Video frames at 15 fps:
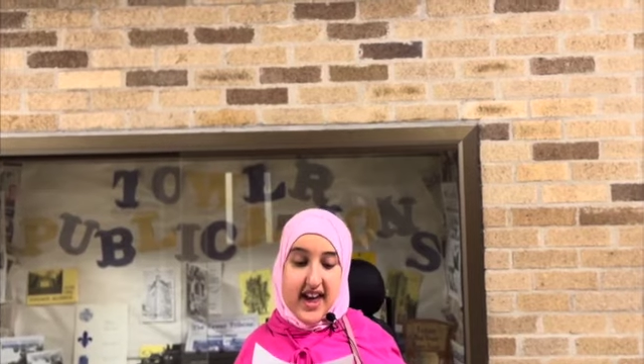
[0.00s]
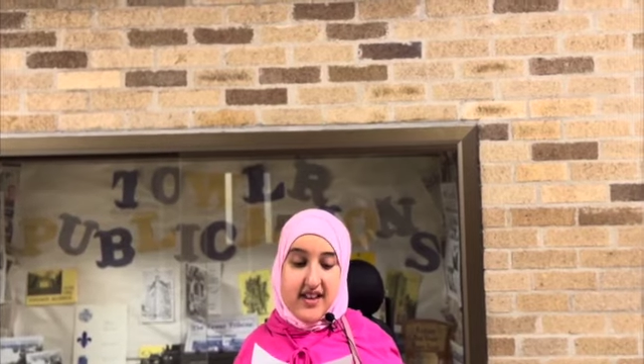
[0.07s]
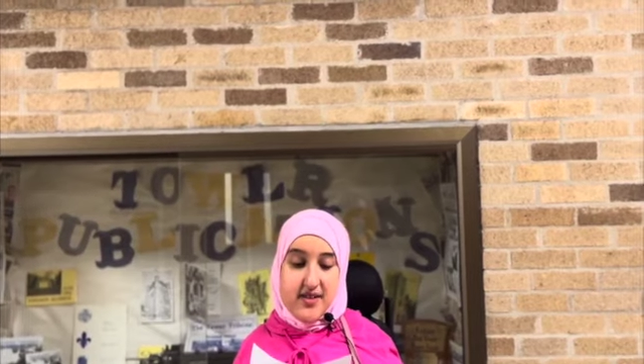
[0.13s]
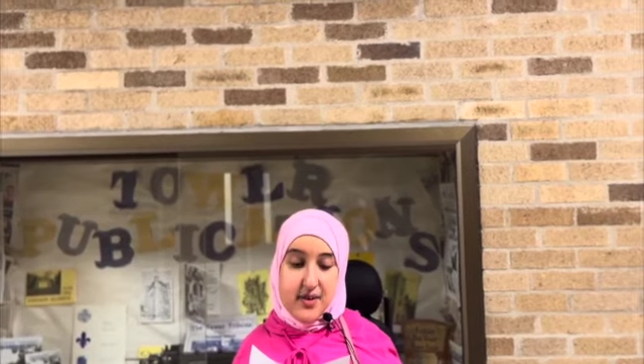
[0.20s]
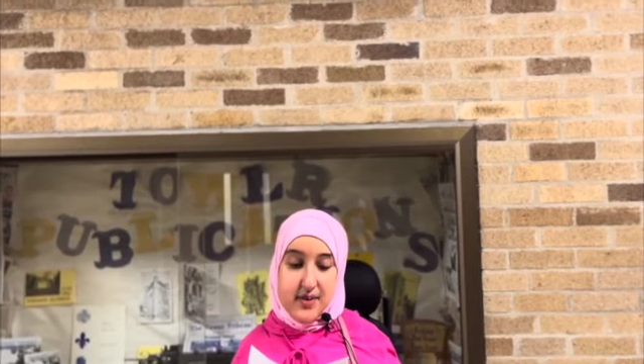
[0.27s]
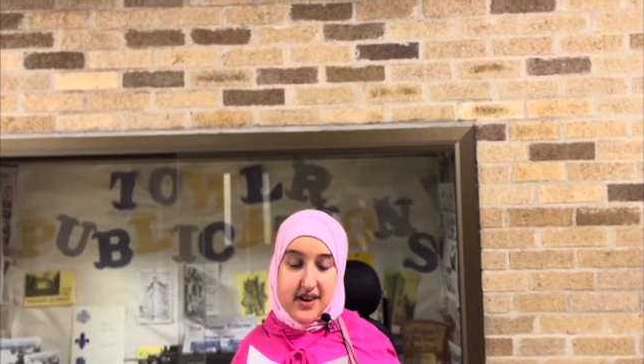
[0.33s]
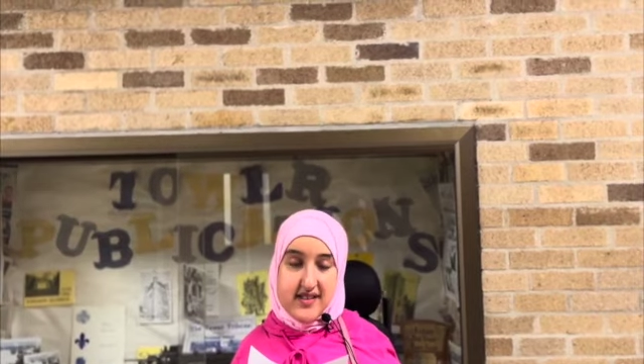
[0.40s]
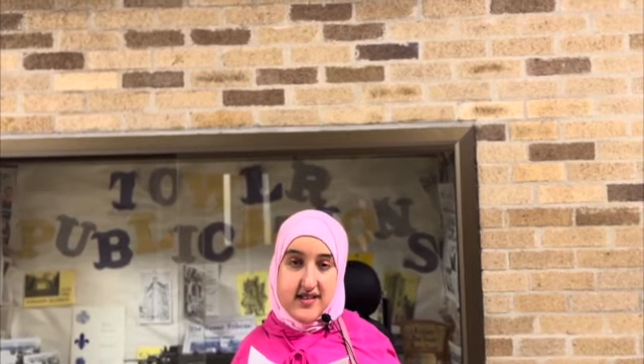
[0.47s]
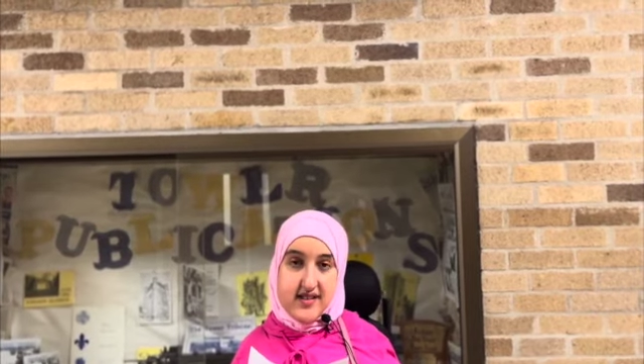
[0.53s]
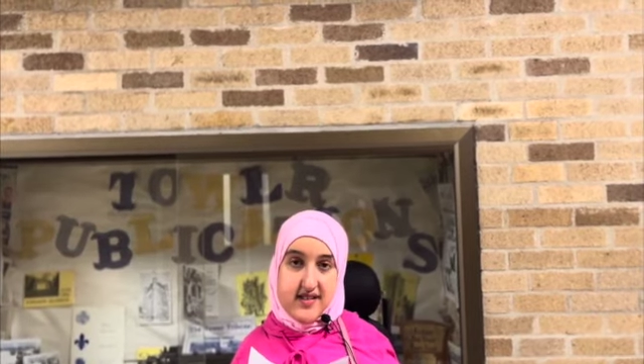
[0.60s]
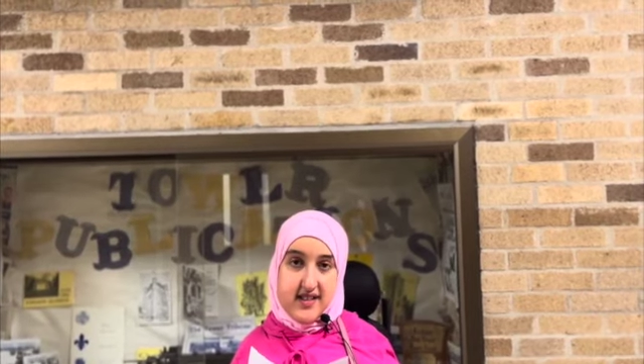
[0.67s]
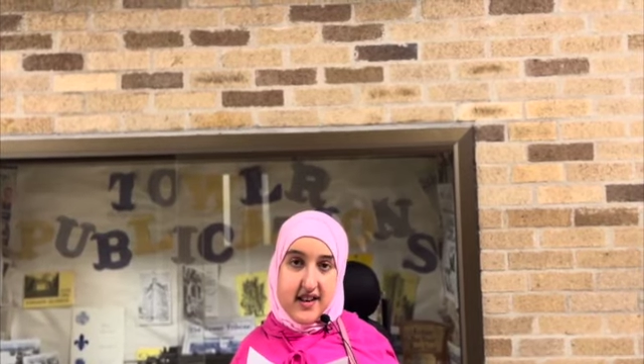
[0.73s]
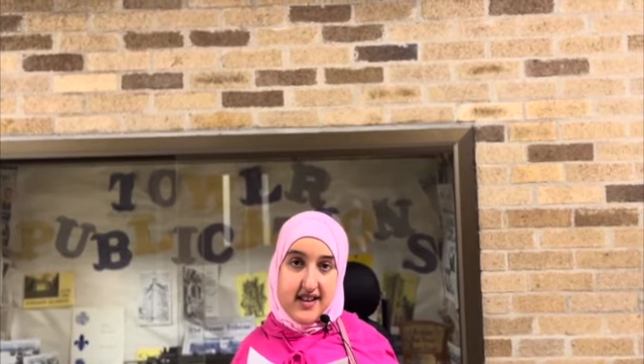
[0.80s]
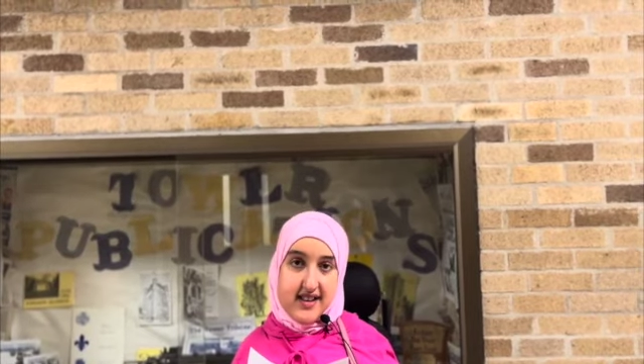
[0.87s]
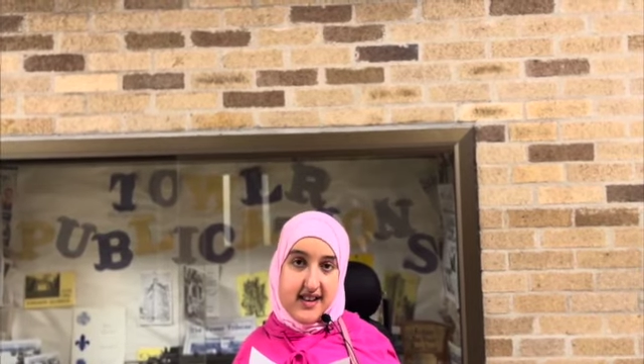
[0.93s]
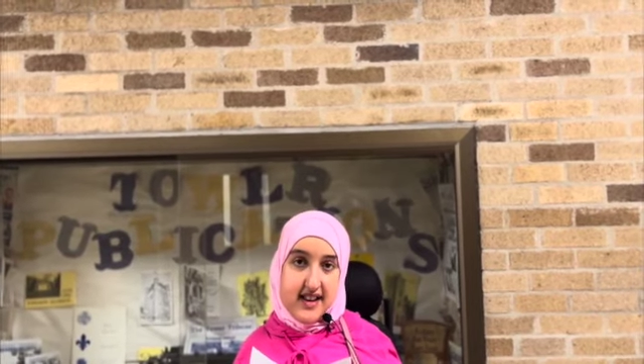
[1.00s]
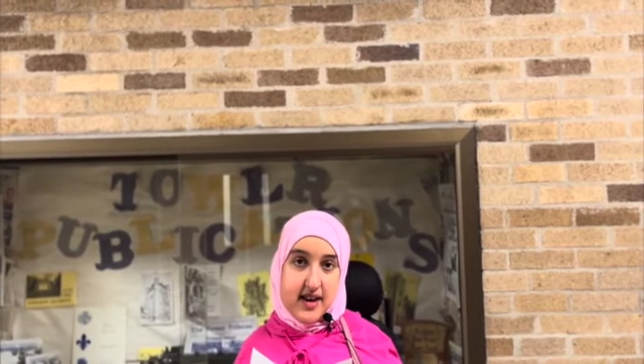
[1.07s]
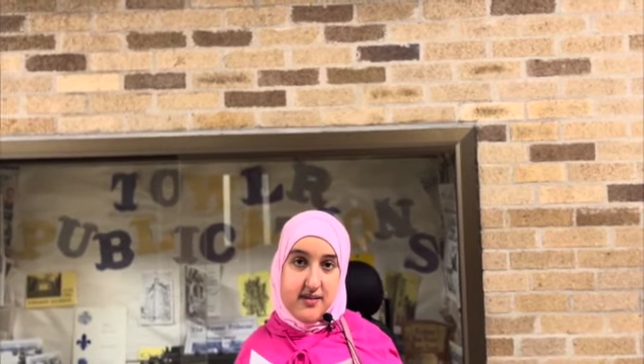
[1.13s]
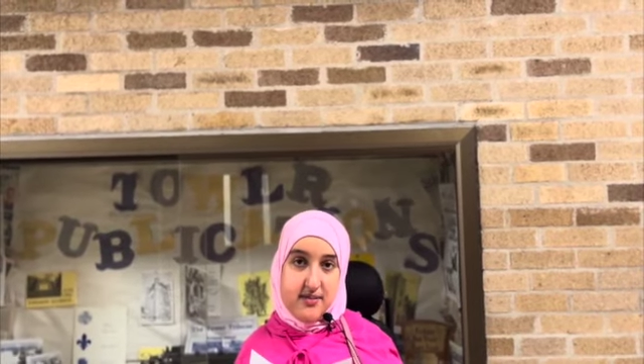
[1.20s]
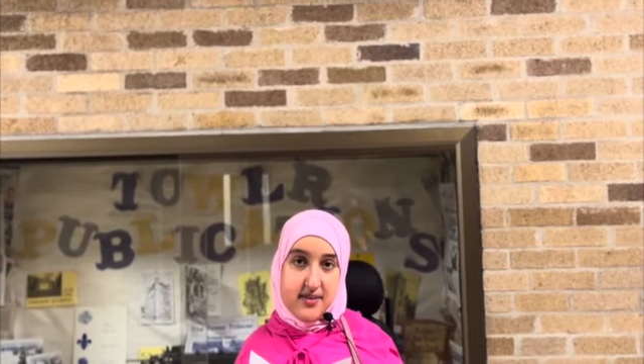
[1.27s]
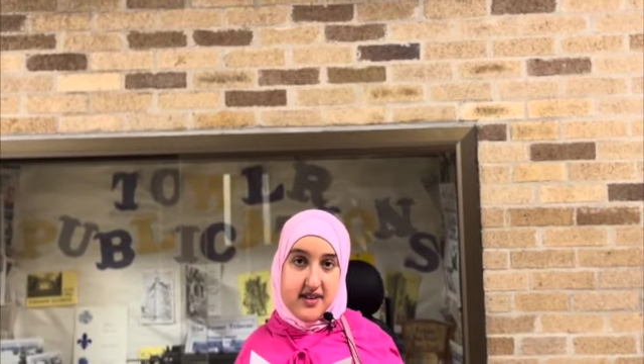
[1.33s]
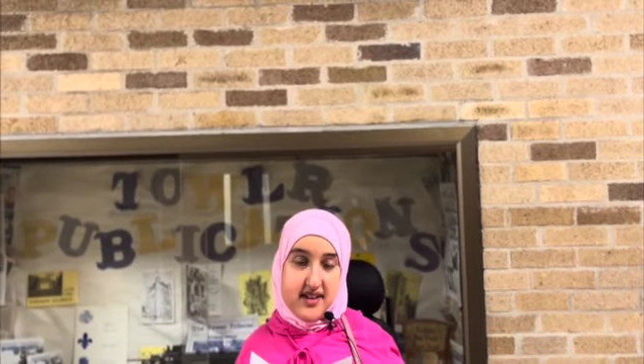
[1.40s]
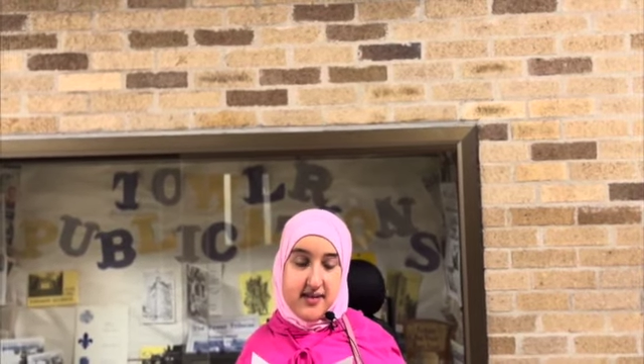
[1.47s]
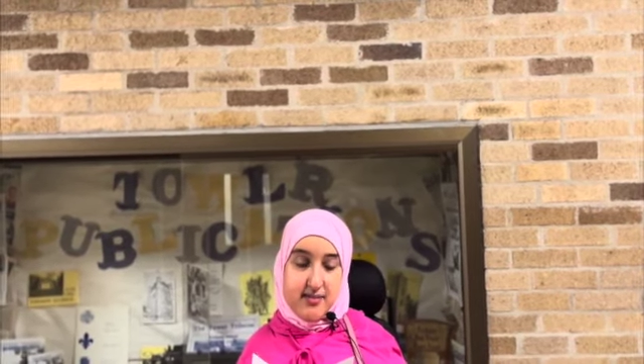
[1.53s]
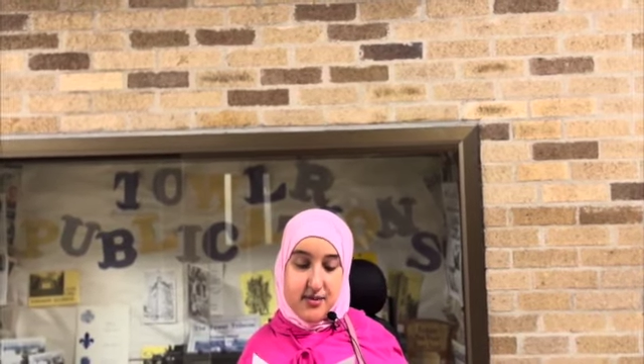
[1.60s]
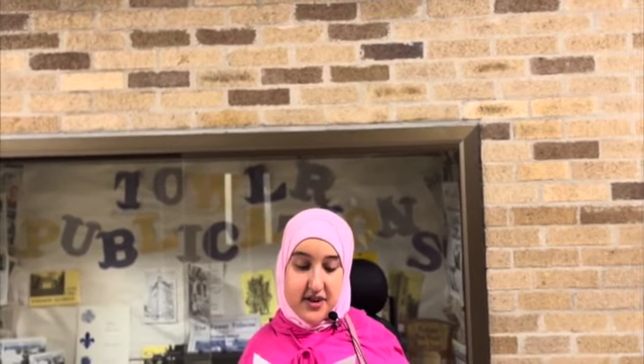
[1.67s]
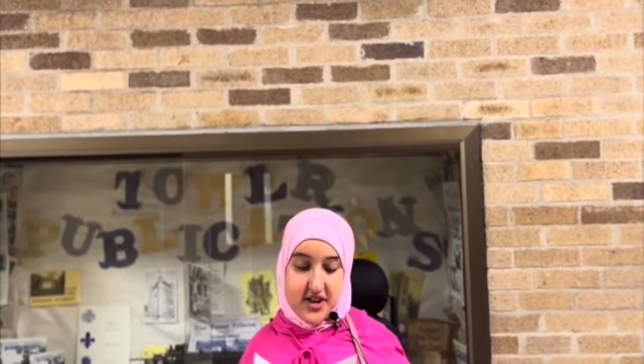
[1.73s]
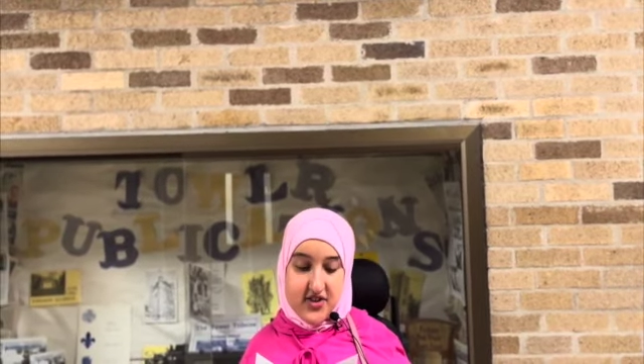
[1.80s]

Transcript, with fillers: The weeks are starting to get pretty